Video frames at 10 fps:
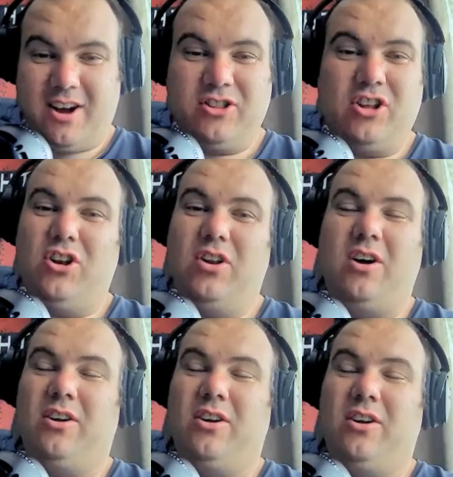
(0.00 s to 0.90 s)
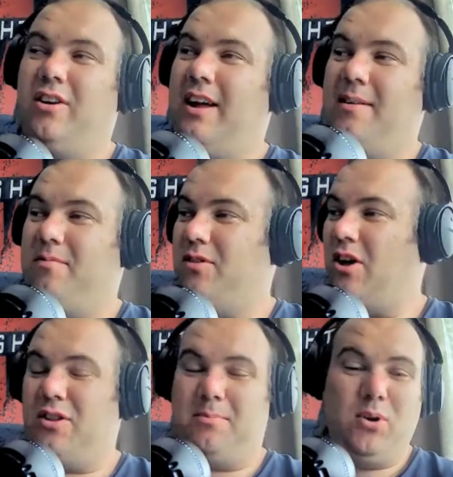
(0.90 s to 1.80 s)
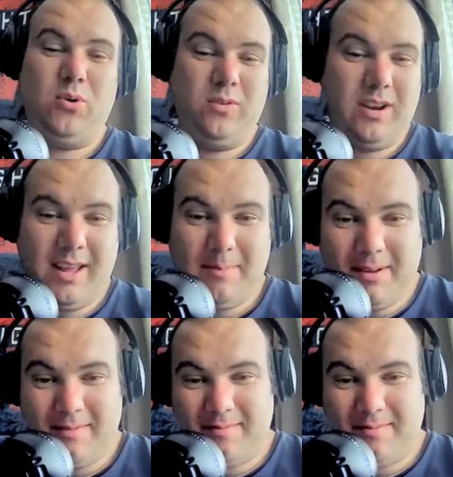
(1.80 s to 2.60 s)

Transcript: On the moon, you name it.